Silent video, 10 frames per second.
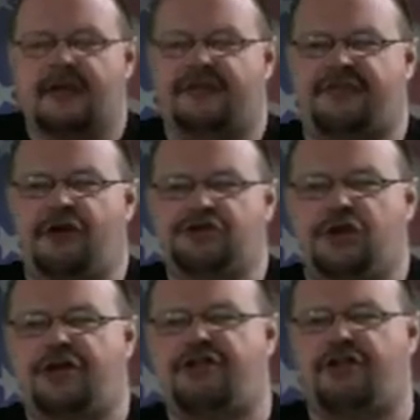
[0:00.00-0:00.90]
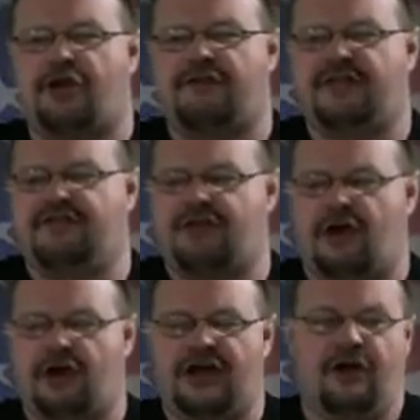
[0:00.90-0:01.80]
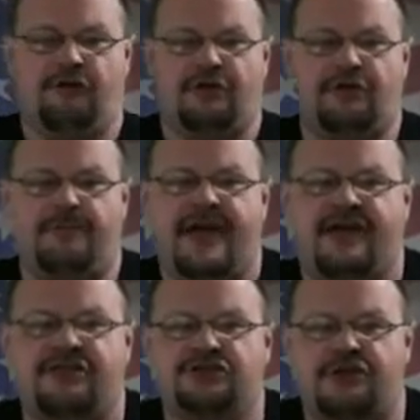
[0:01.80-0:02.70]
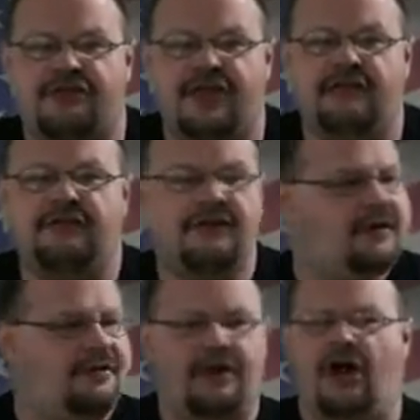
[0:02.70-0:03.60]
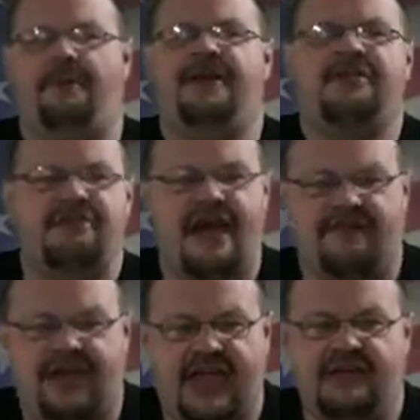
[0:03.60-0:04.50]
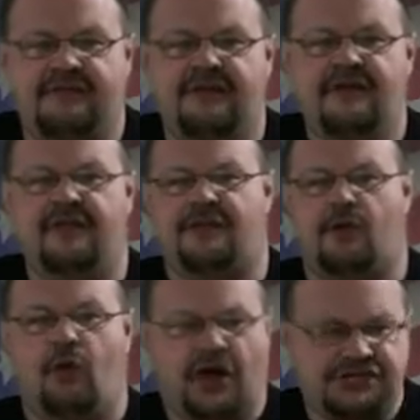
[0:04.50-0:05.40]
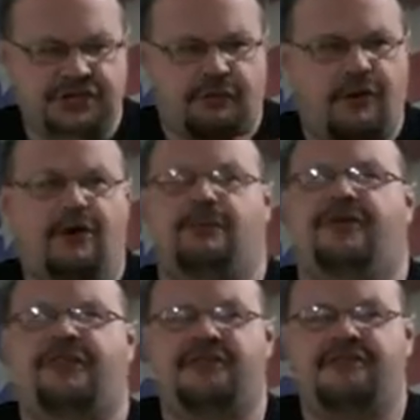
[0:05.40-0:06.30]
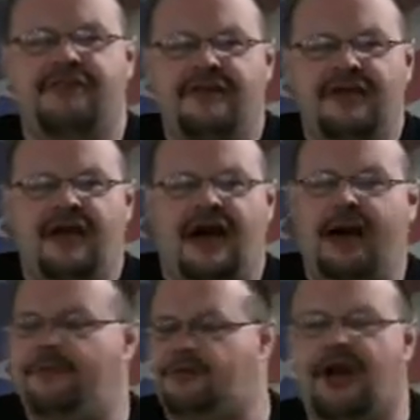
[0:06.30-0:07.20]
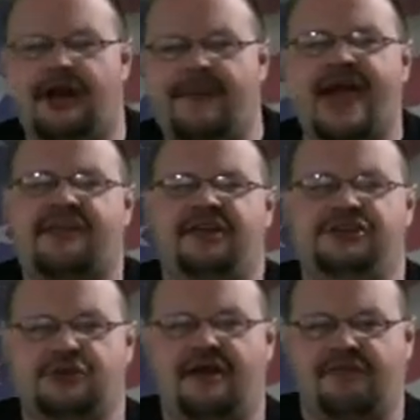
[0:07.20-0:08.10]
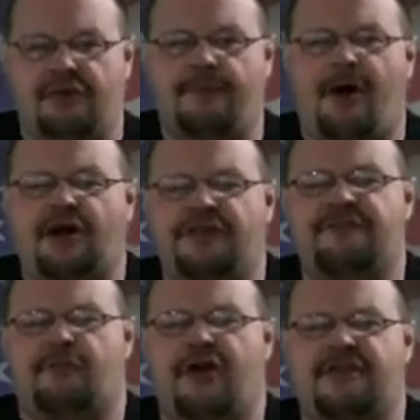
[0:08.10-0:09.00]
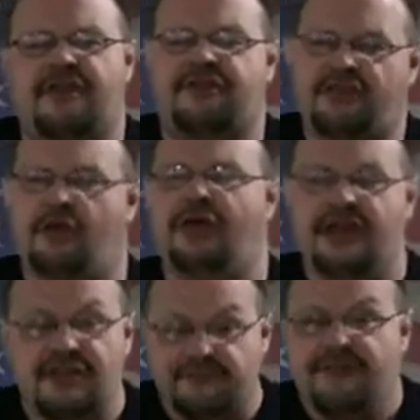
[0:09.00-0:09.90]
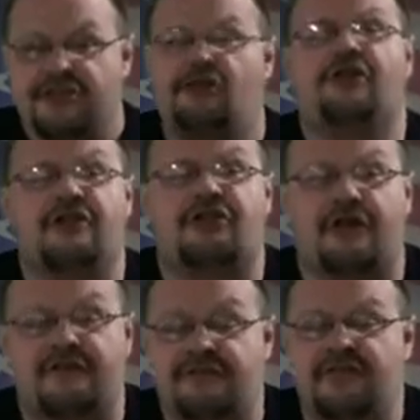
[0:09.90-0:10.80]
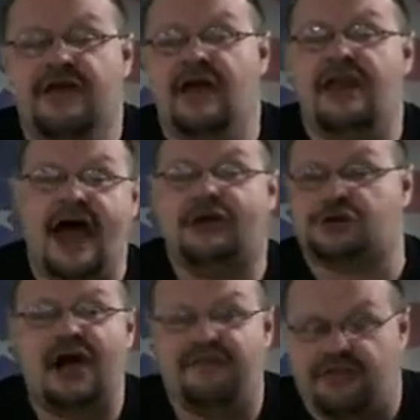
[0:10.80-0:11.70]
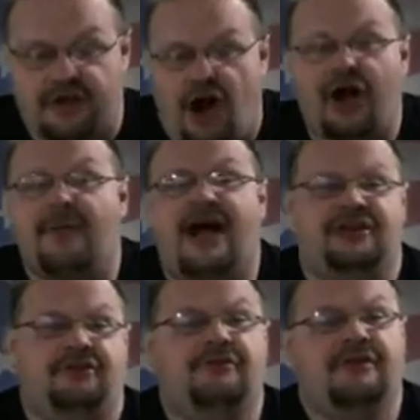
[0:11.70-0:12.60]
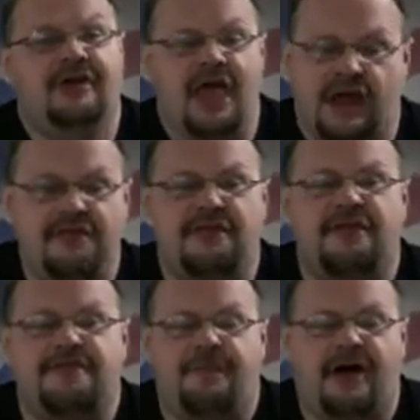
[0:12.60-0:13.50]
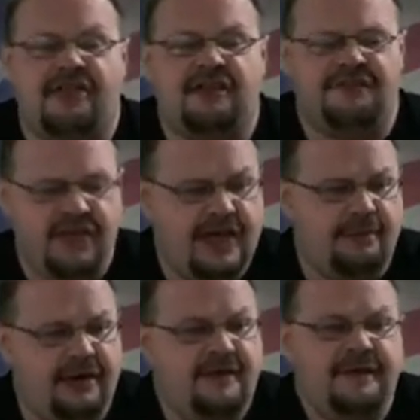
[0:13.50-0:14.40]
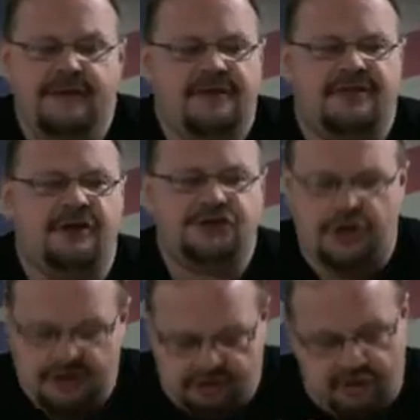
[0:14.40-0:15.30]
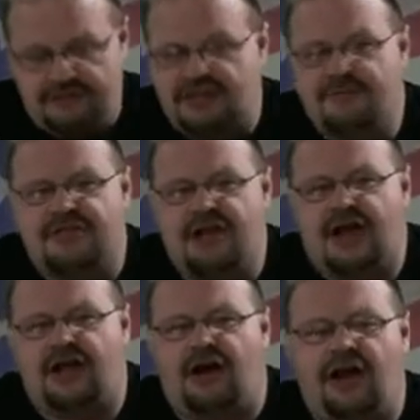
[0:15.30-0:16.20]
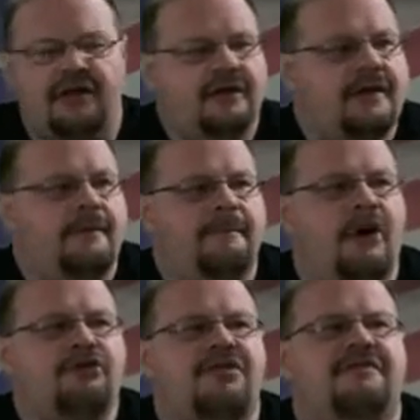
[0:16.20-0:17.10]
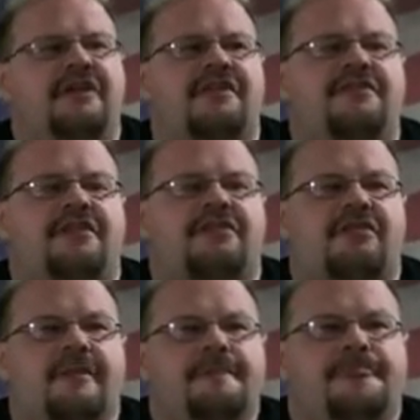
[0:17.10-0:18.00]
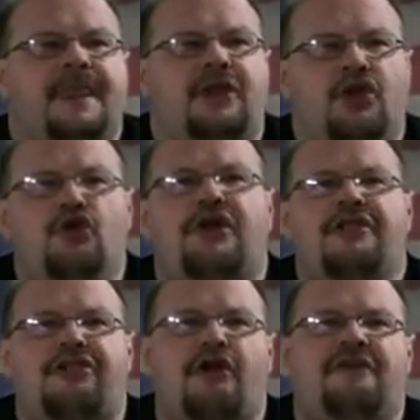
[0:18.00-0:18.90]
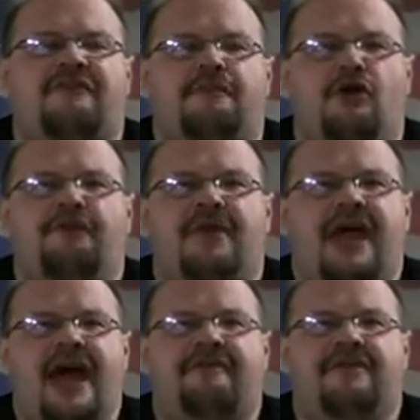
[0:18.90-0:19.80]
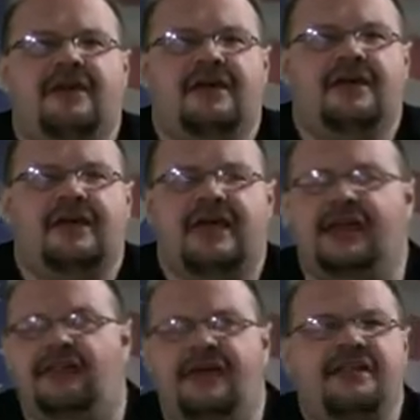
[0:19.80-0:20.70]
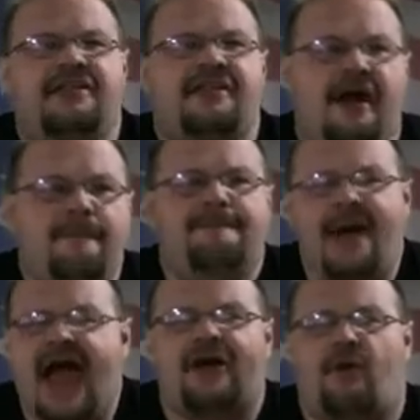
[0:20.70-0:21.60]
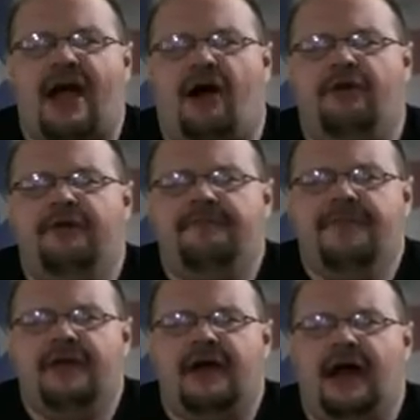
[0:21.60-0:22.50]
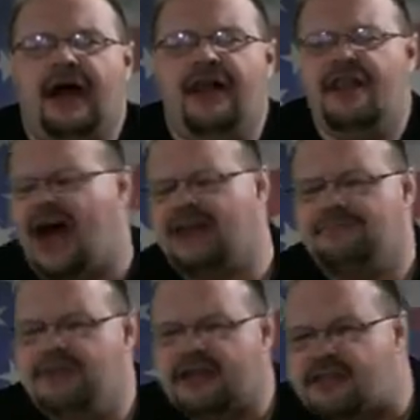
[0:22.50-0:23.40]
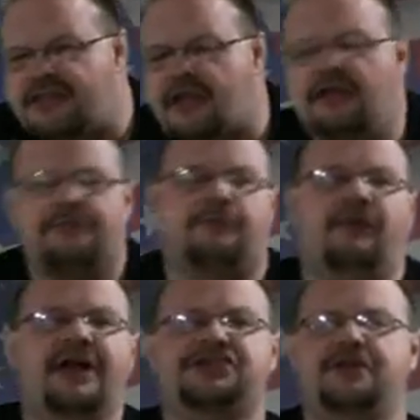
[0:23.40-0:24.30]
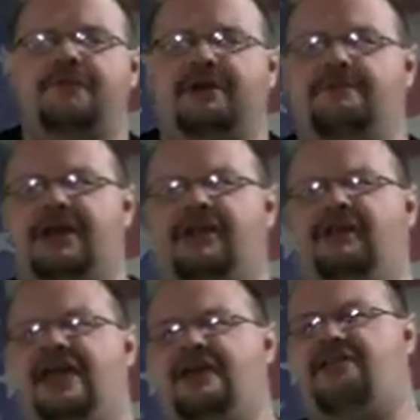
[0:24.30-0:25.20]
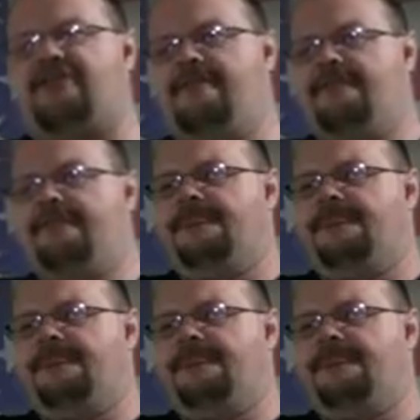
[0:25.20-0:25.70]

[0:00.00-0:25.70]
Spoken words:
The social conservatives are over there in the passenger seat. They're helping us navigate. They're watching the road with us. But they're not a backseat driver. They're a part of this process, too. It is the fiscal conservatives now driving the car, mind you. And I think it's a positive thing. But social conservatism is not gone. Most of us in this new conservative movement have at least some background, not necessarily with religion, but at least,